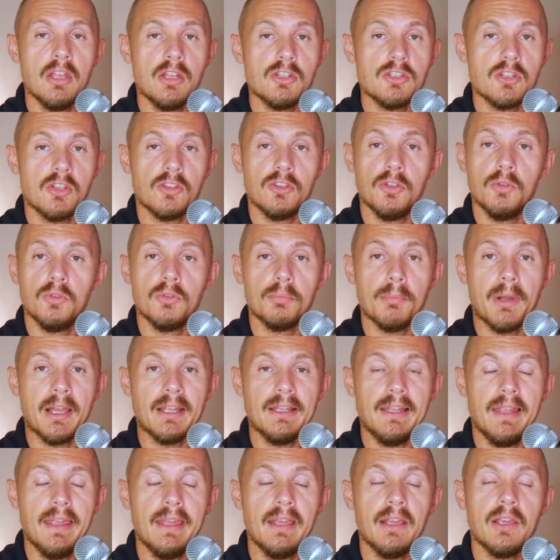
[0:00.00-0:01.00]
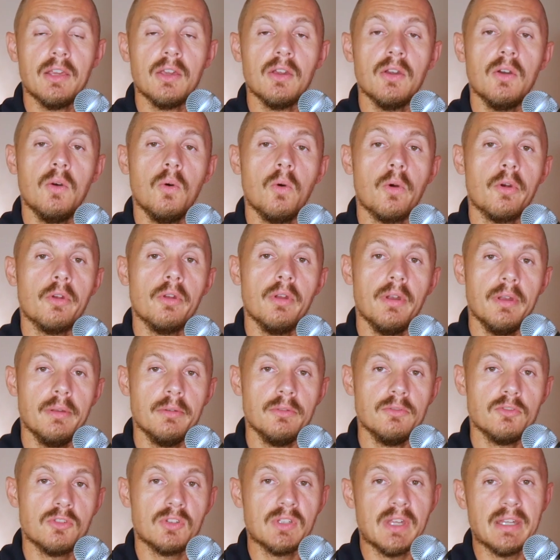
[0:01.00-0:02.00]
Just use my link, or
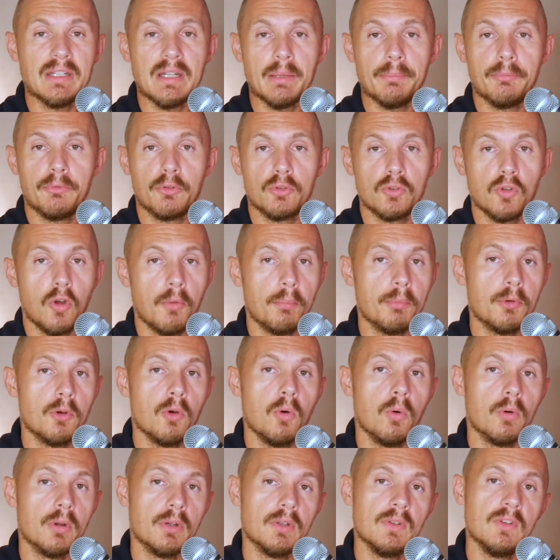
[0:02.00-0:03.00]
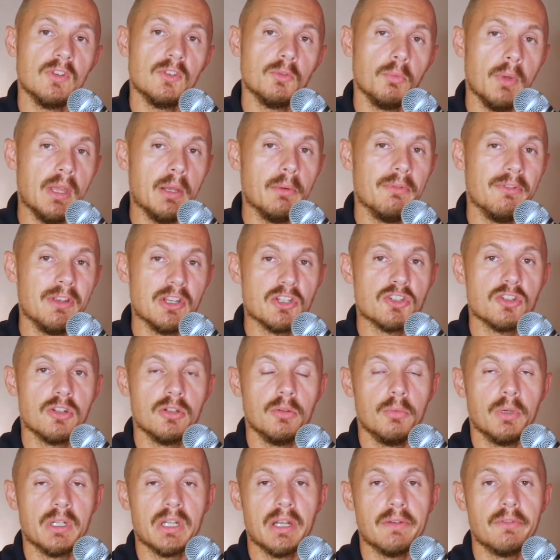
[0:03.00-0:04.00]
sign up for Top Court, Swing
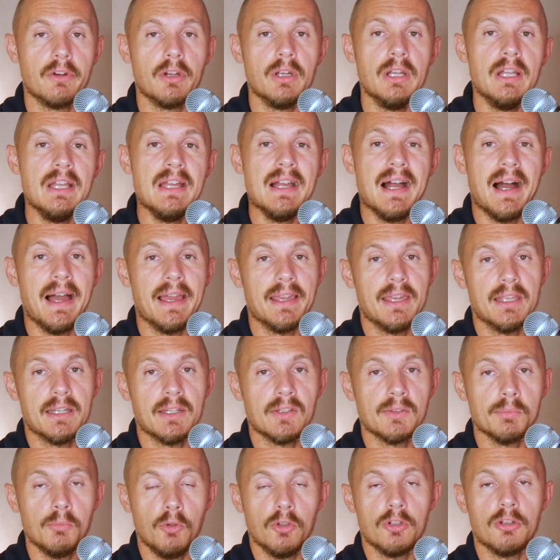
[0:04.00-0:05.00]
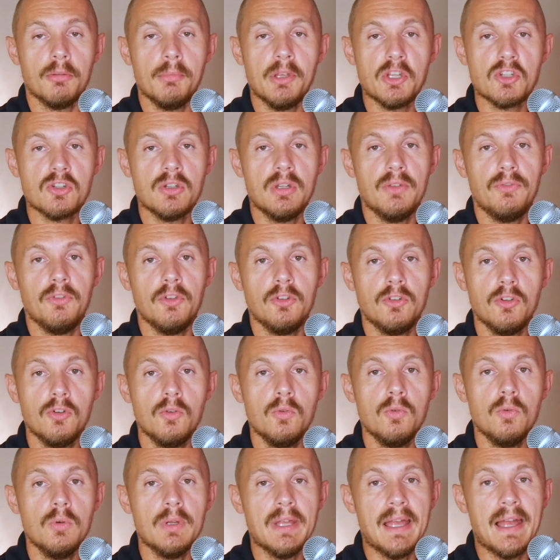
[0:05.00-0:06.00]
Vision, whatever. I get a small commission if you
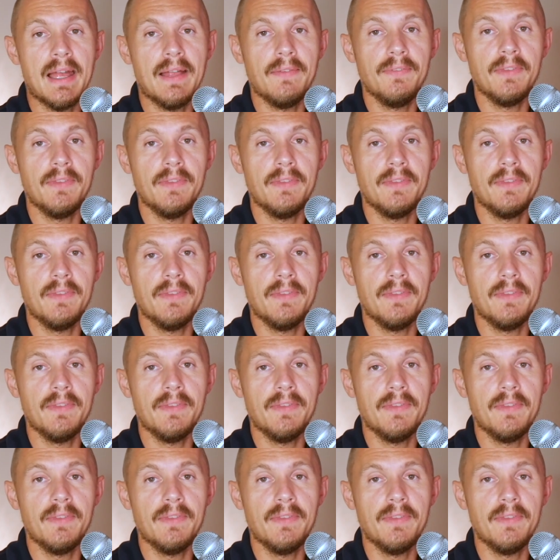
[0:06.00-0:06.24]
do, and